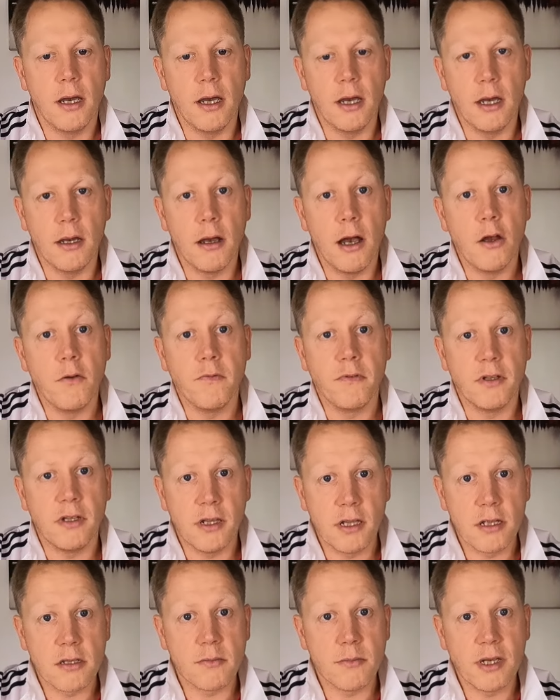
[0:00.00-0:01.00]
Hopefully
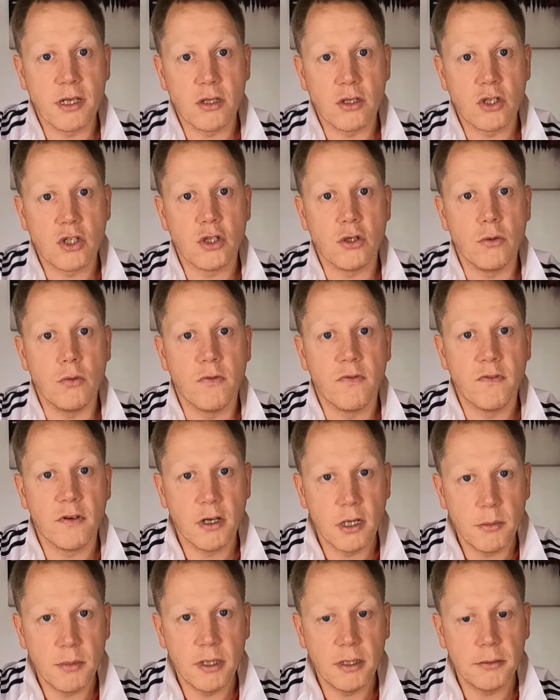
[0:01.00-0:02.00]
it doesn't make the shoe
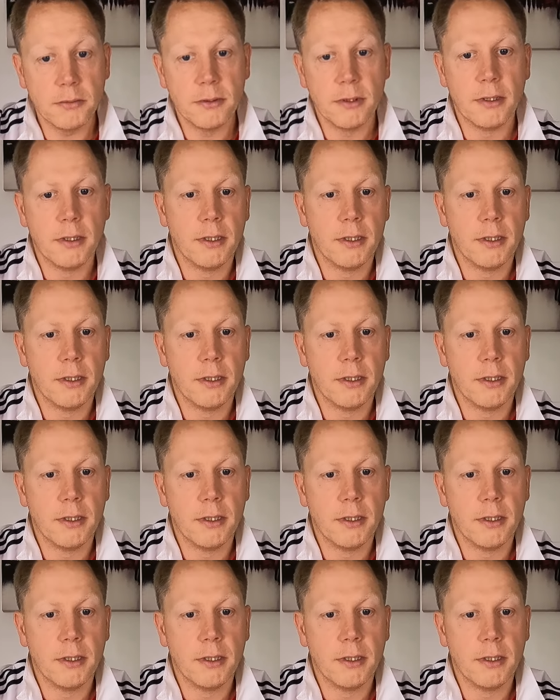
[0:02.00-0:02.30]
firmer.